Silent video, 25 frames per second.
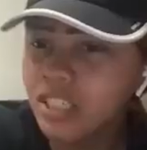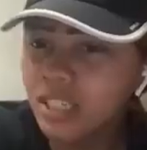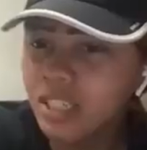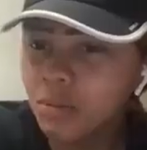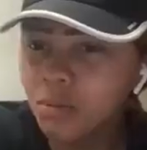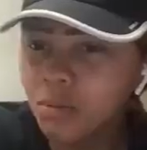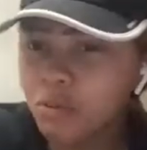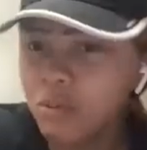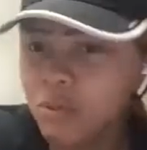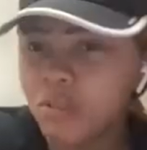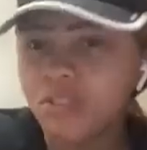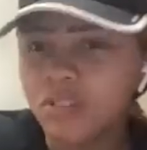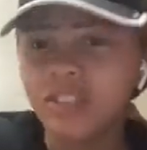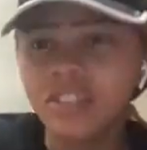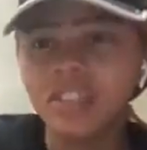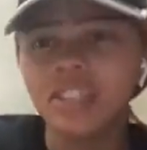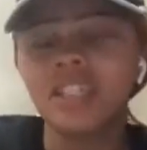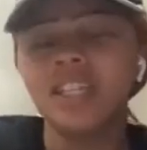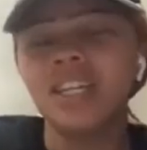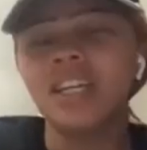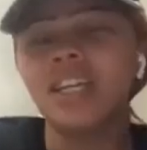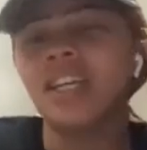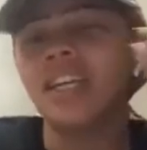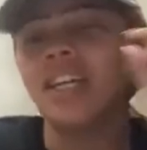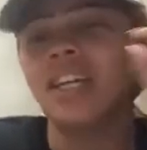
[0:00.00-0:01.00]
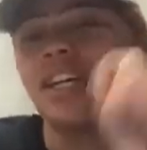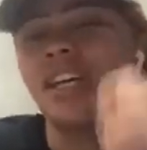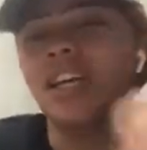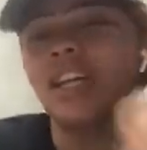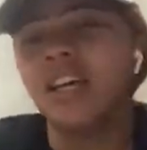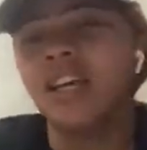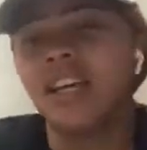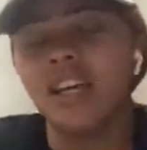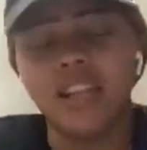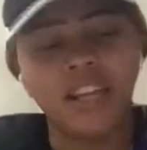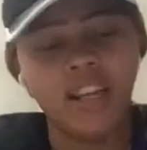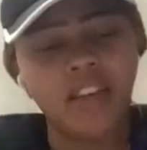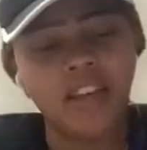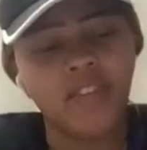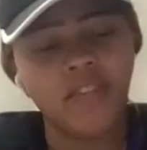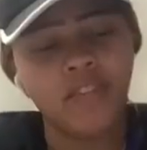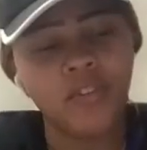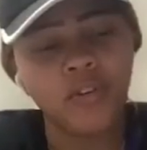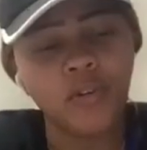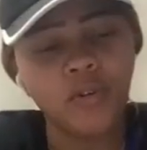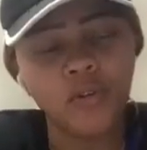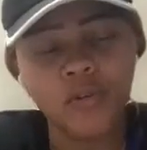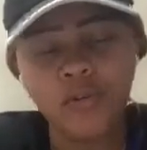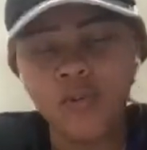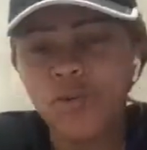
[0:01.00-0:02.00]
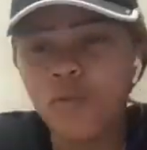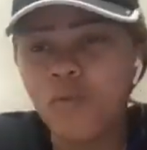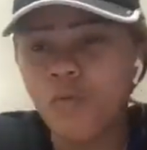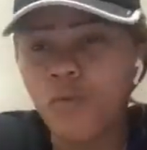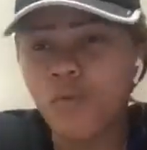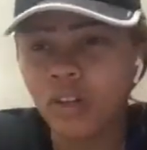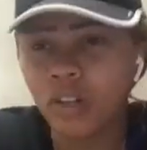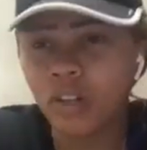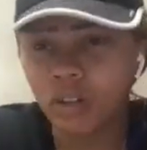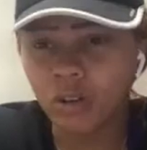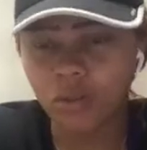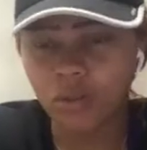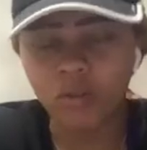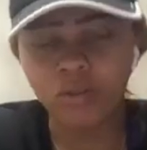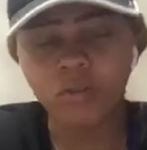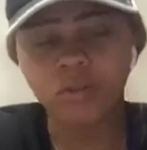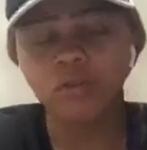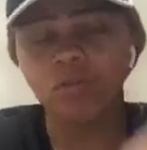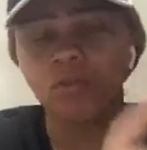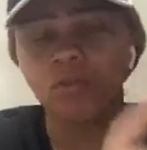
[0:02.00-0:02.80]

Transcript: example, if you want to go to